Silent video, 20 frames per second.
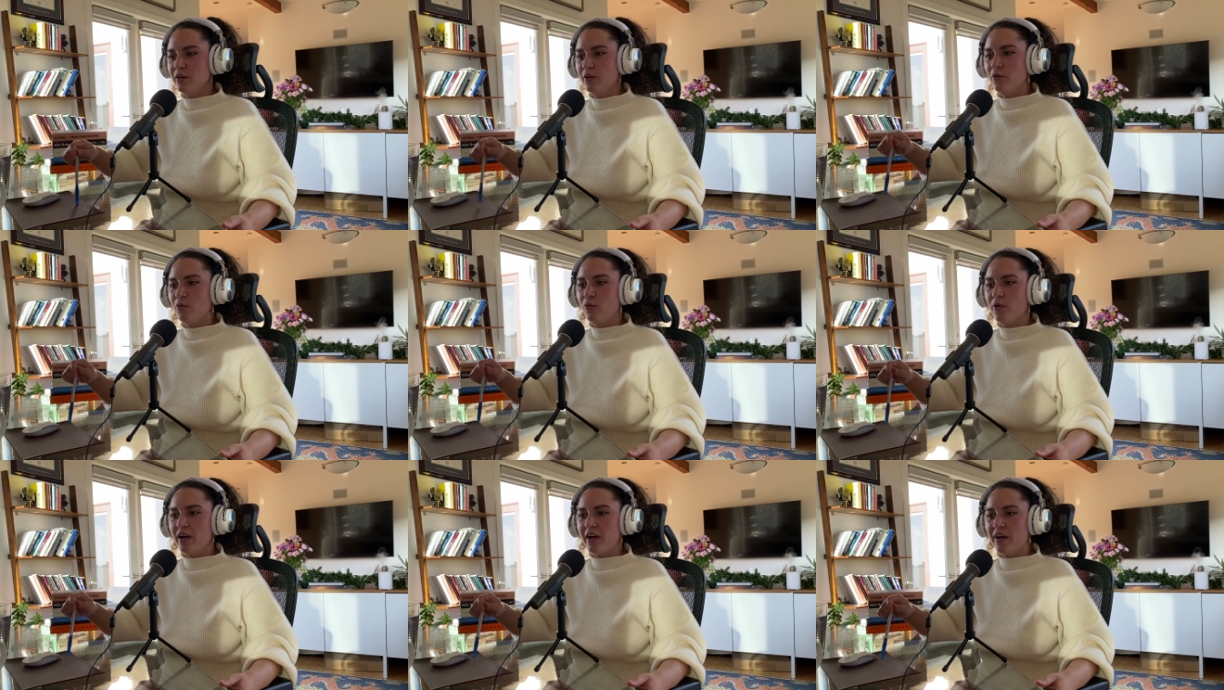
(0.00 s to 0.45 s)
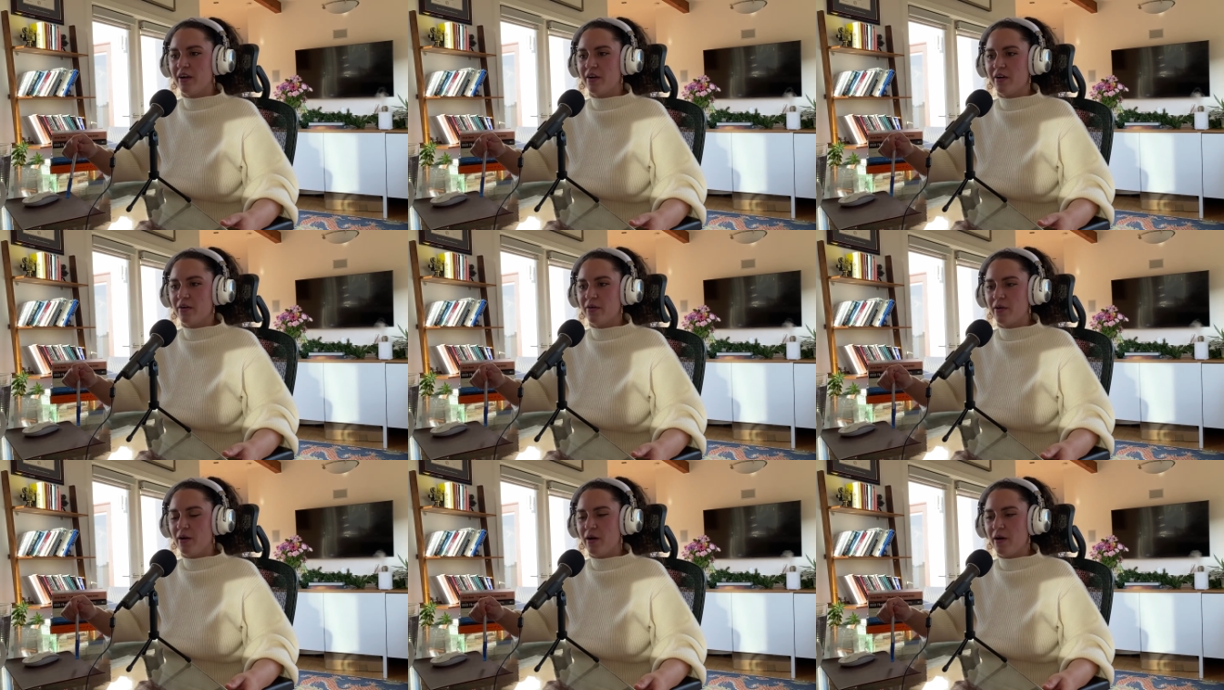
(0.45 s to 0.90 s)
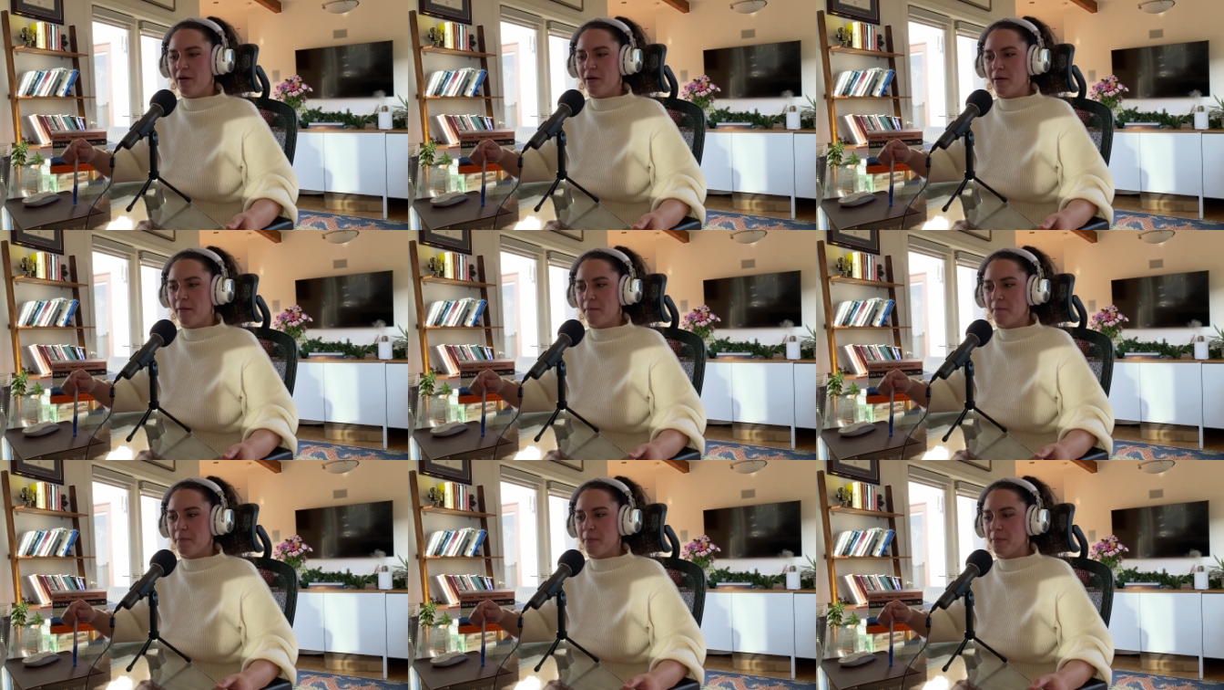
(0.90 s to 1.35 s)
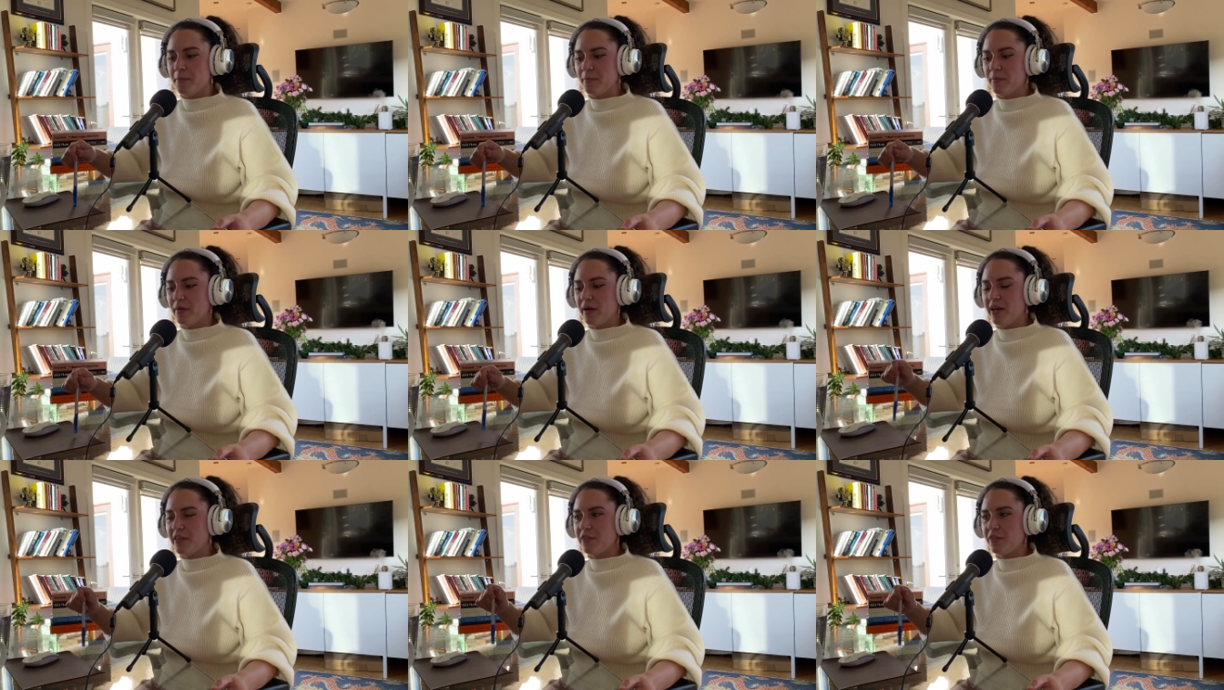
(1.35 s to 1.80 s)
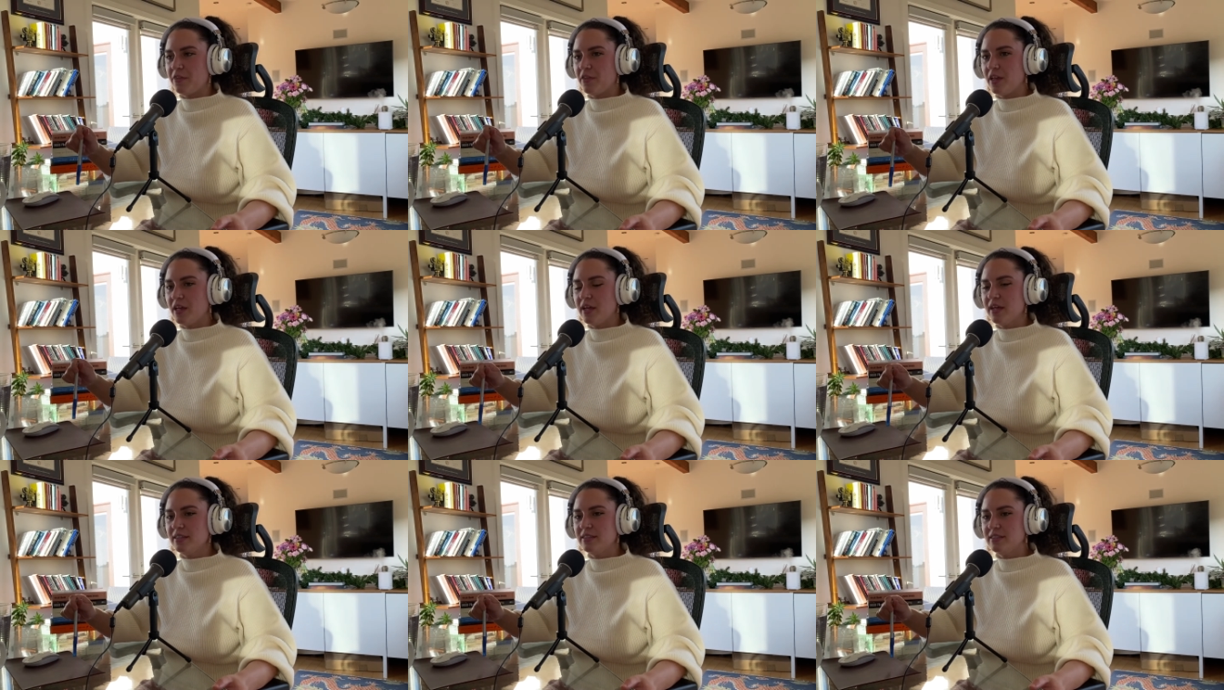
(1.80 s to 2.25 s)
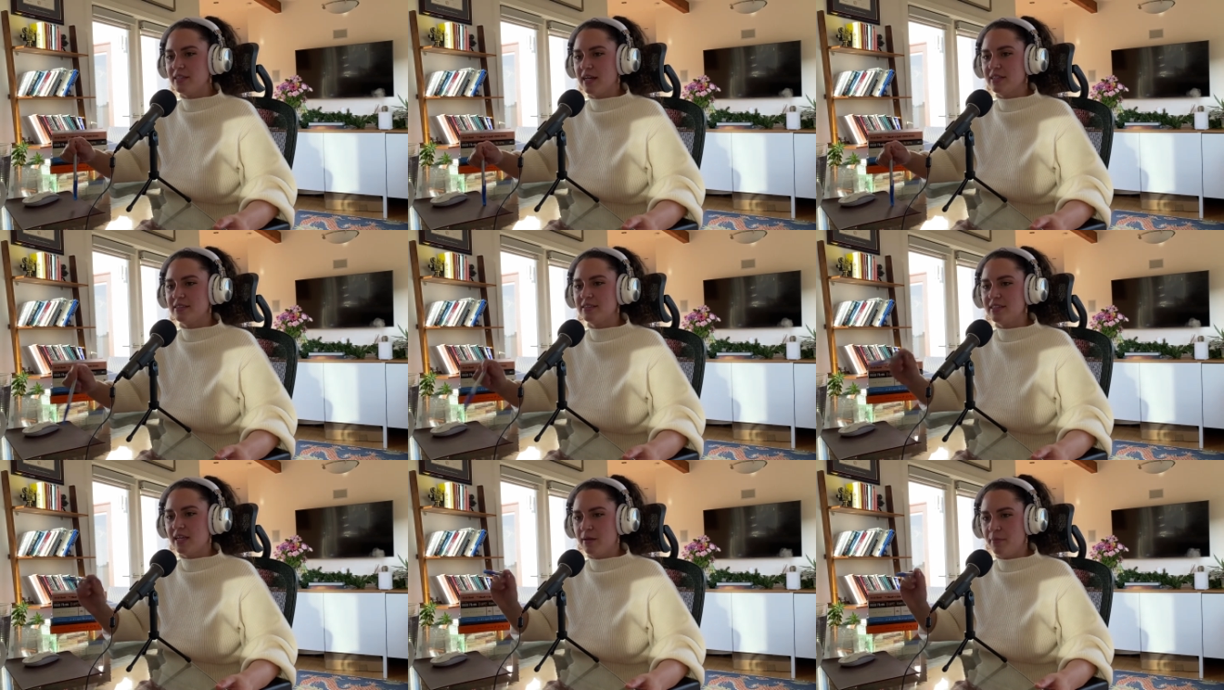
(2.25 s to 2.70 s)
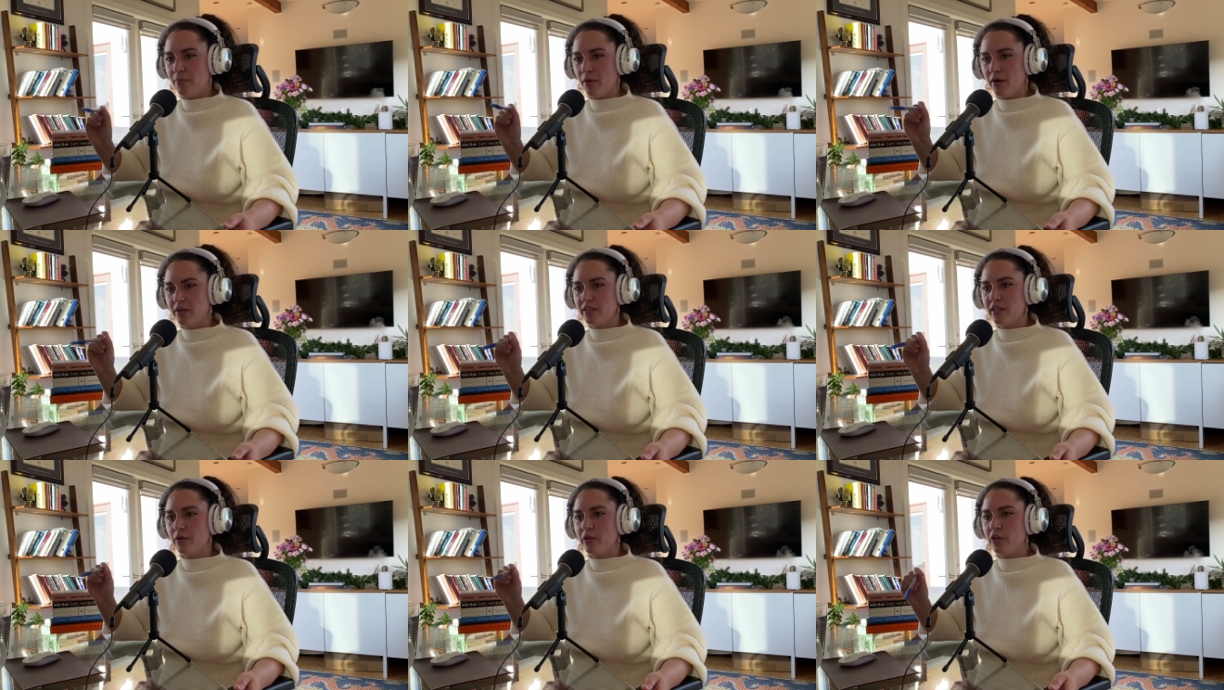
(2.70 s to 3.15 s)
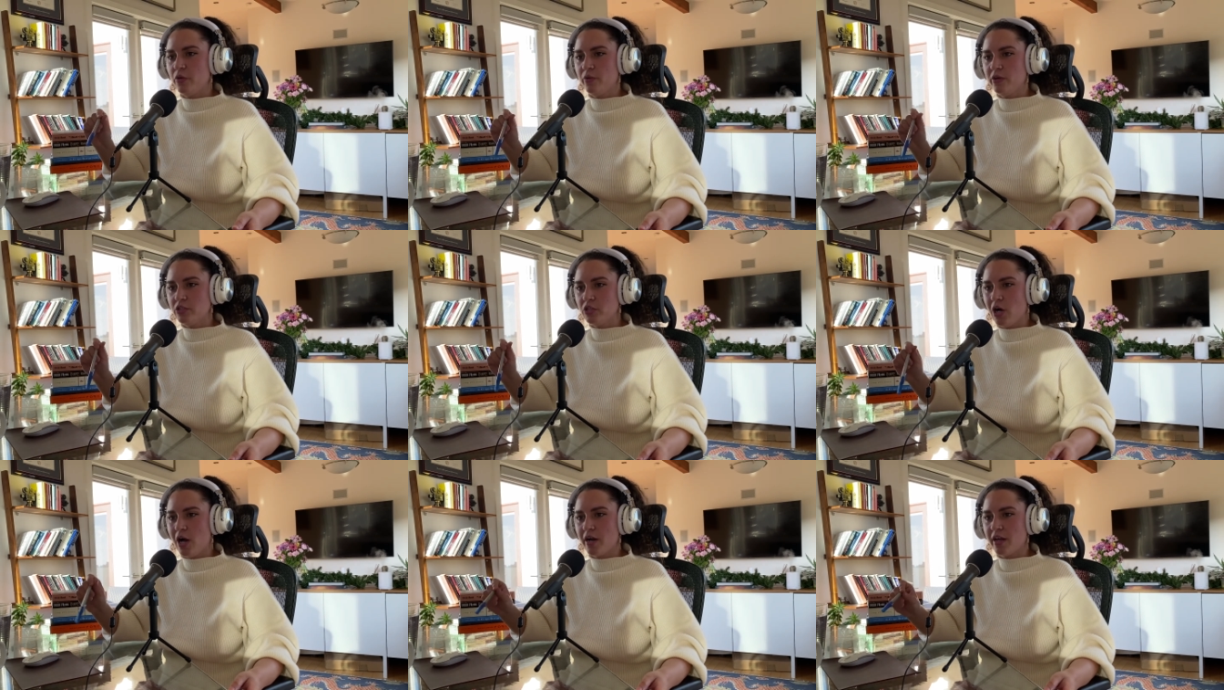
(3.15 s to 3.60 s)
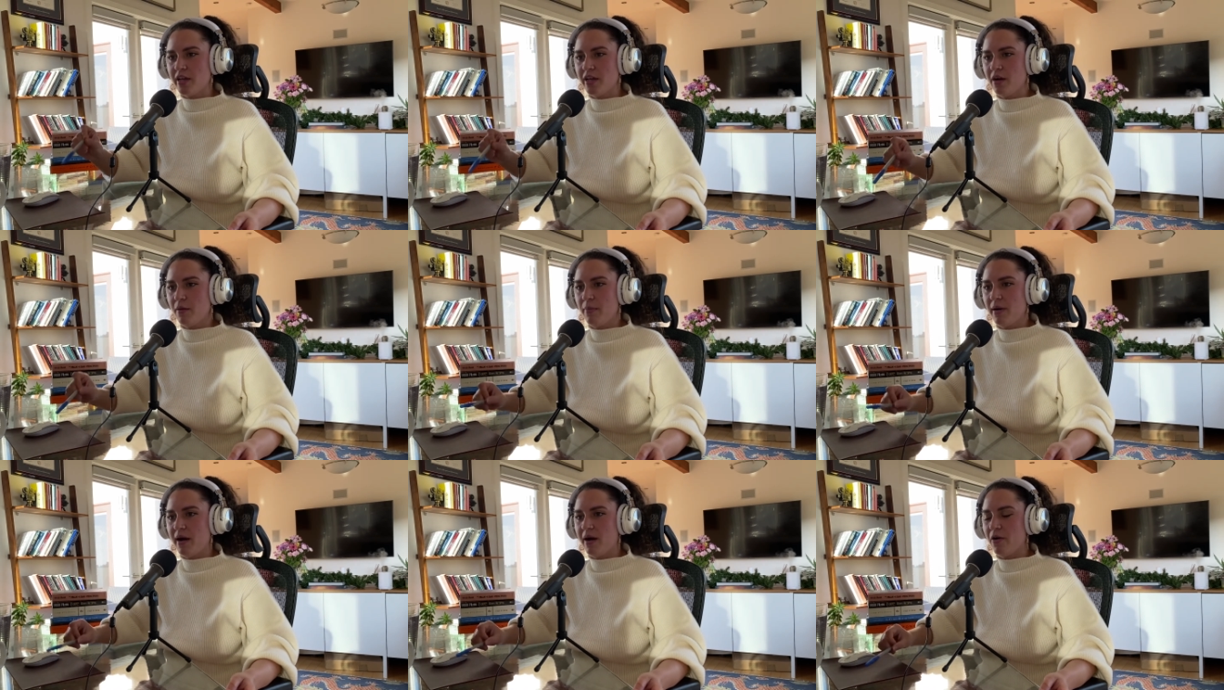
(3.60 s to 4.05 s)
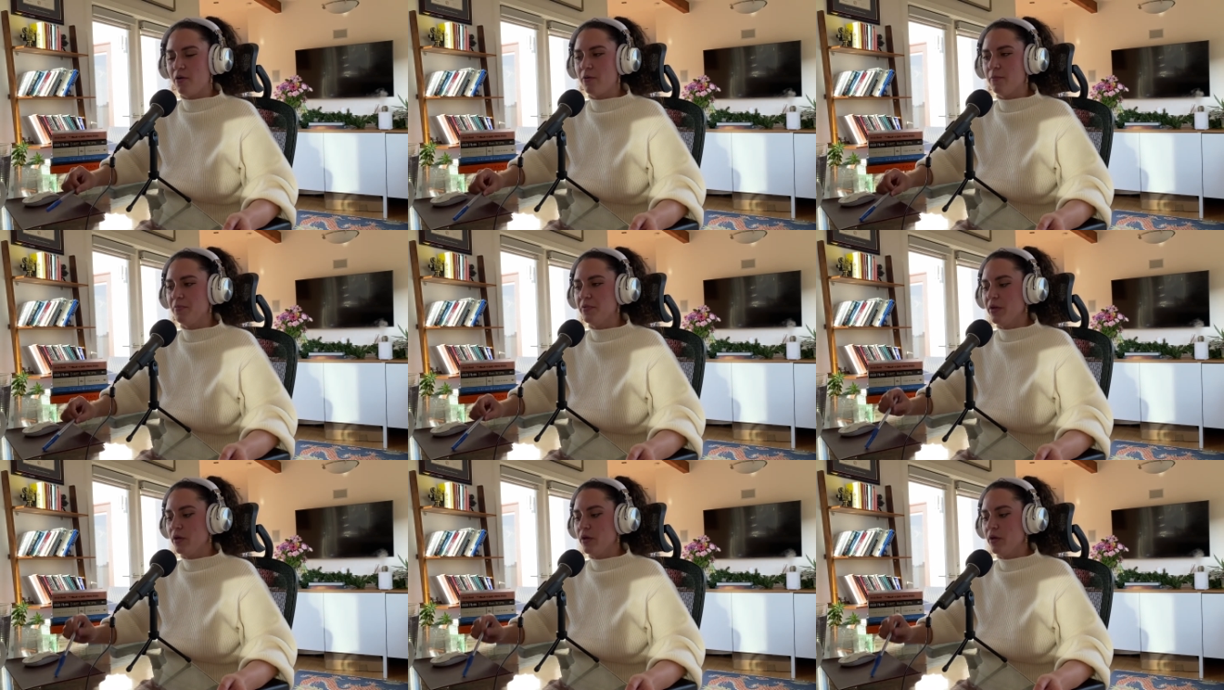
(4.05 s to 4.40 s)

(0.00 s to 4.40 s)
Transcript: where I think it's that same part that you were talking about,